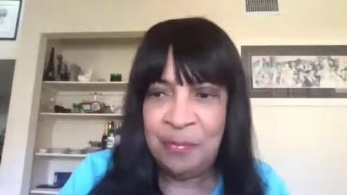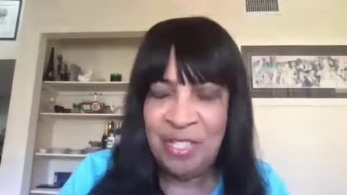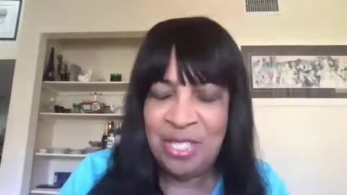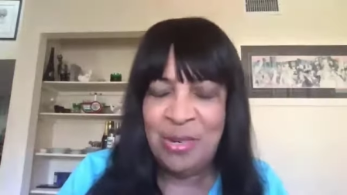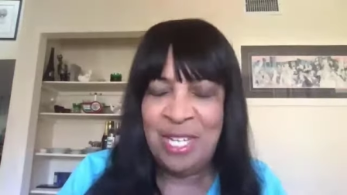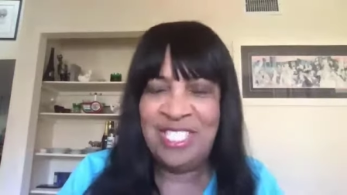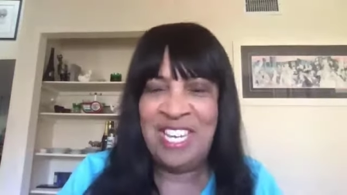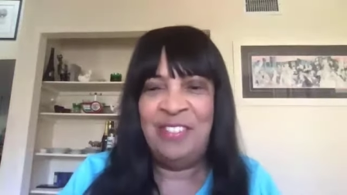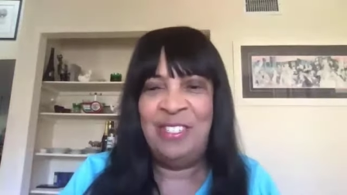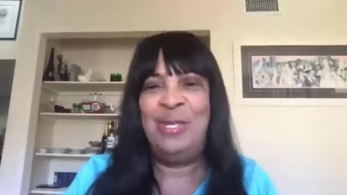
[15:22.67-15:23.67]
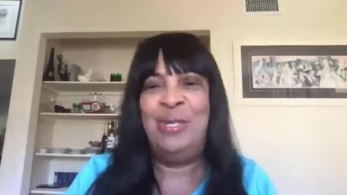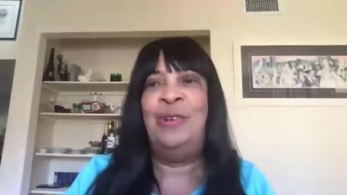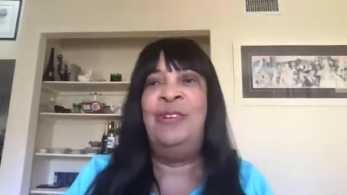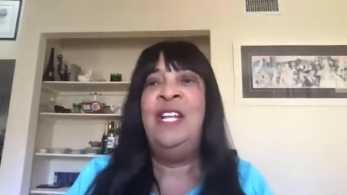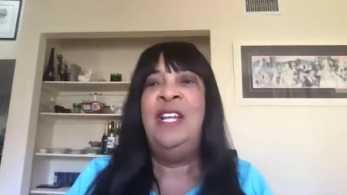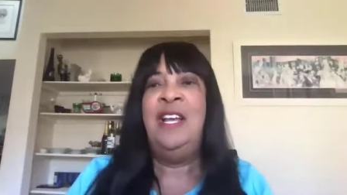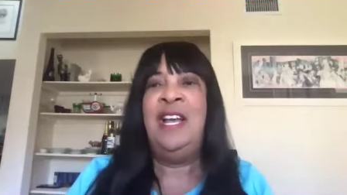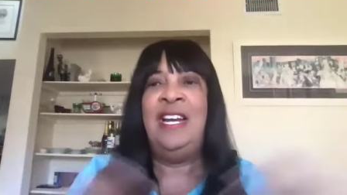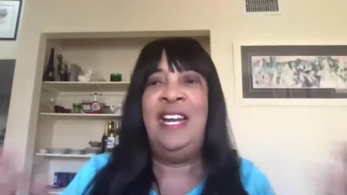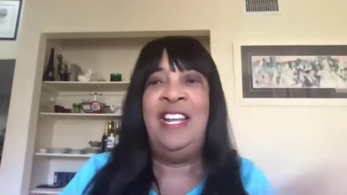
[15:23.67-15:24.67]
2 weeks after school,
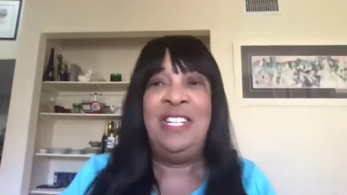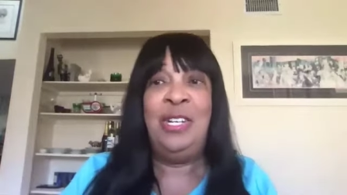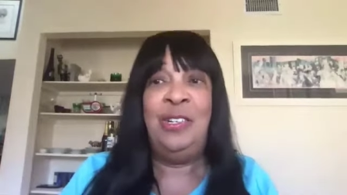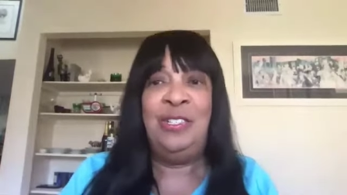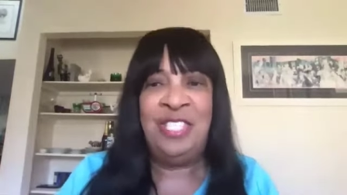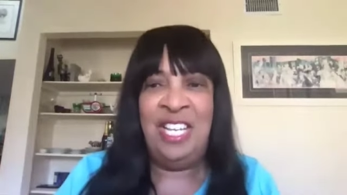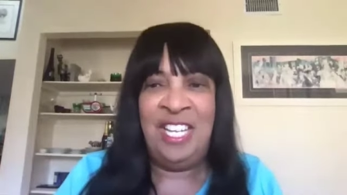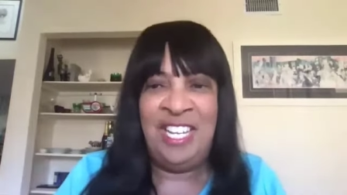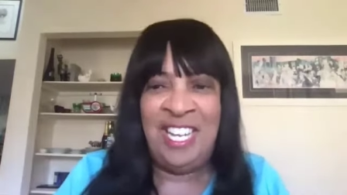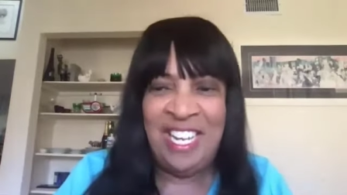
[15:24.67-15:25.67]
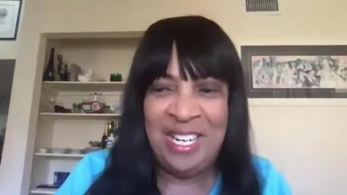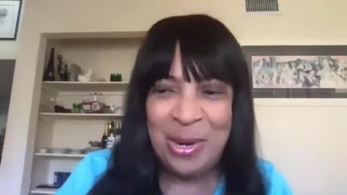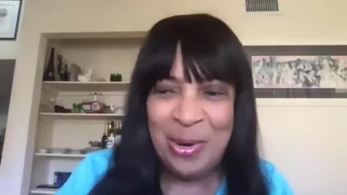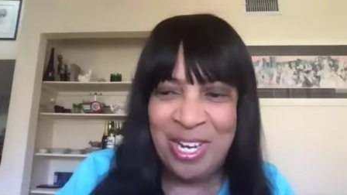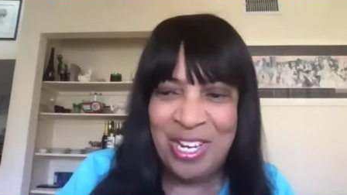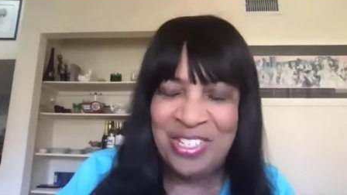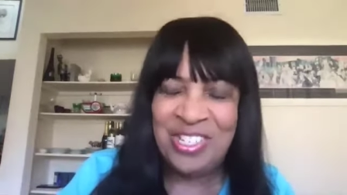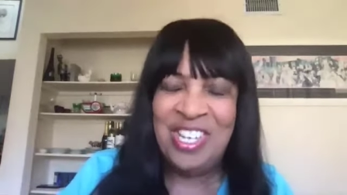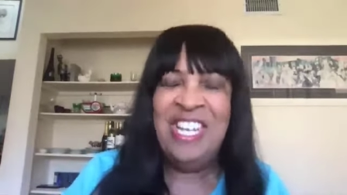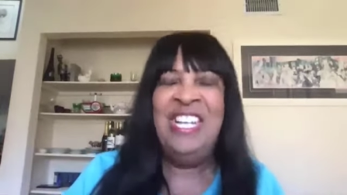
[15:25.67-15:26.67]
I had a lot of years and no age.
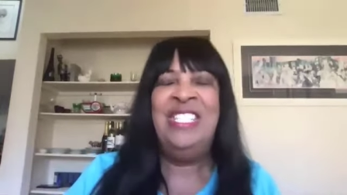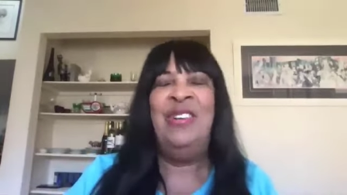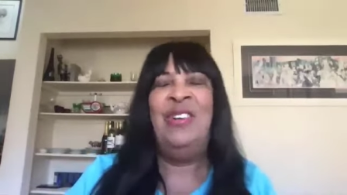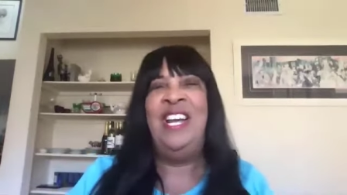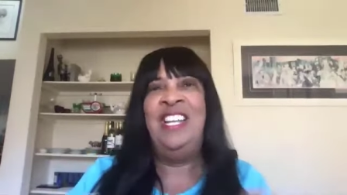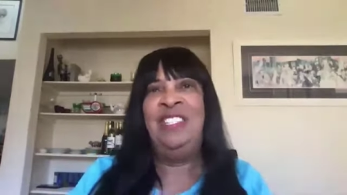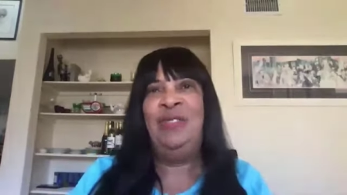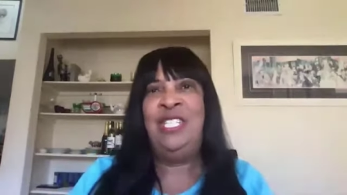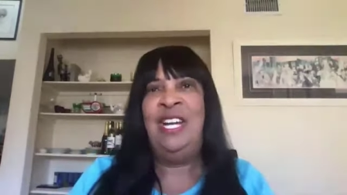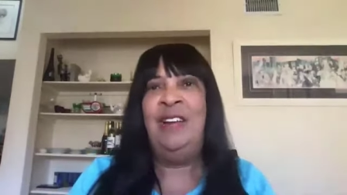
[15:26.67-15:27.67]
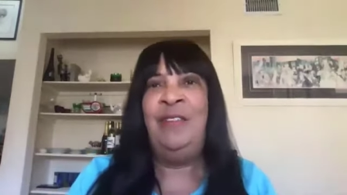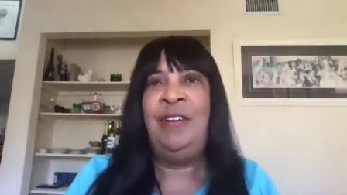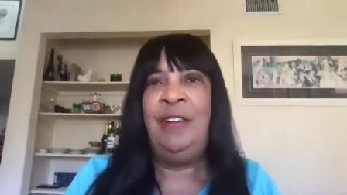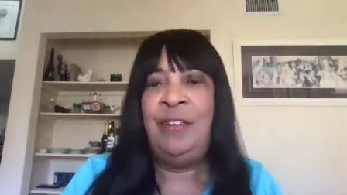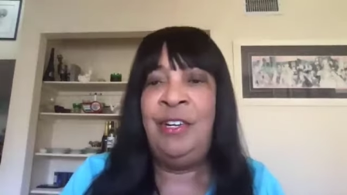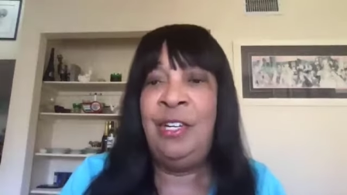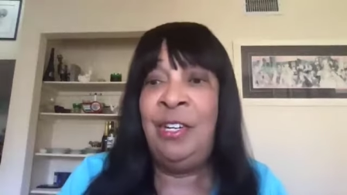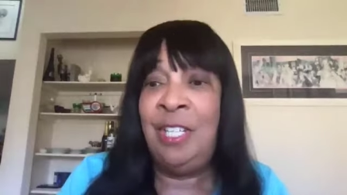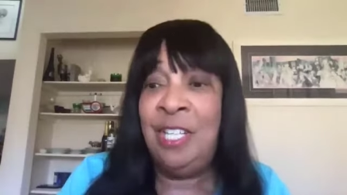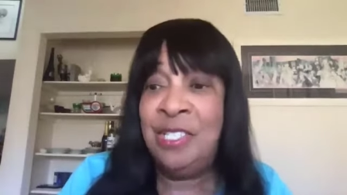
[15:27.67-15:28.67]
So I got to retire very, very
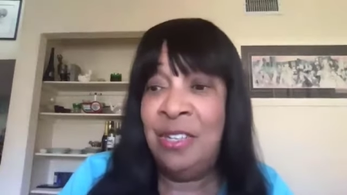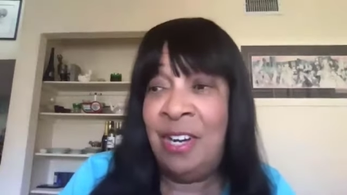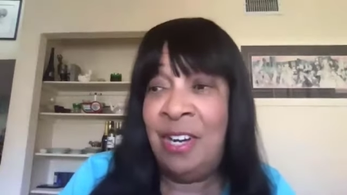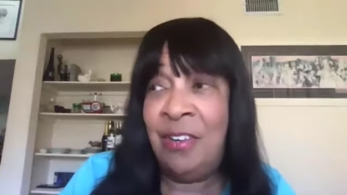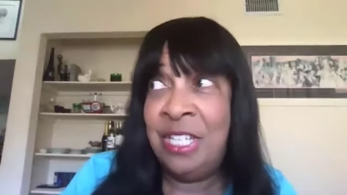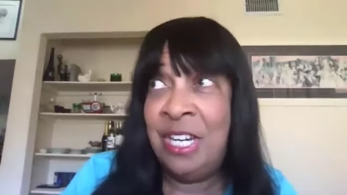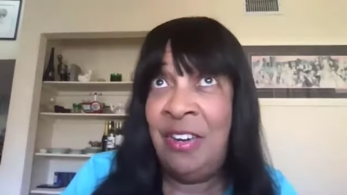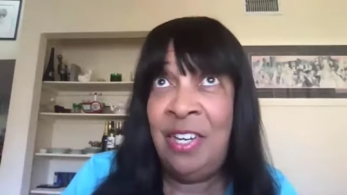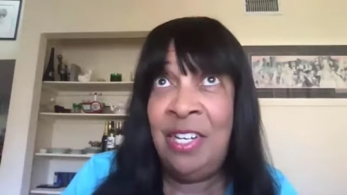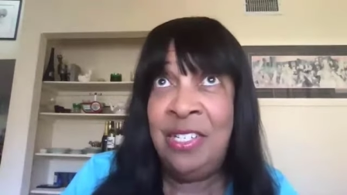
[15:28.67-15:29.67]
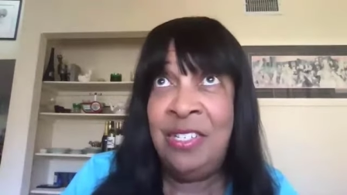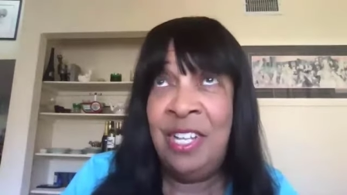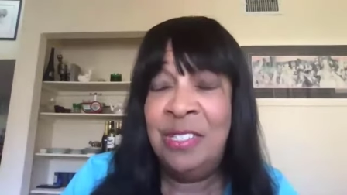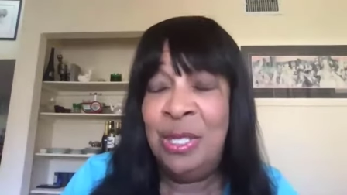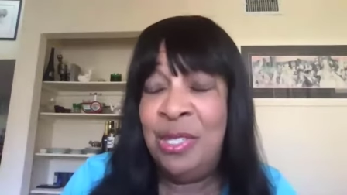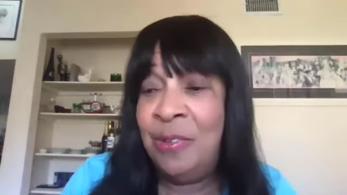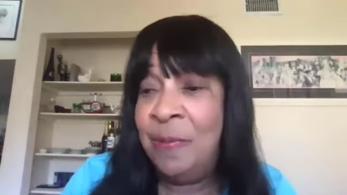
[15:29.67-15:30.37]
early. So I retired in 2002.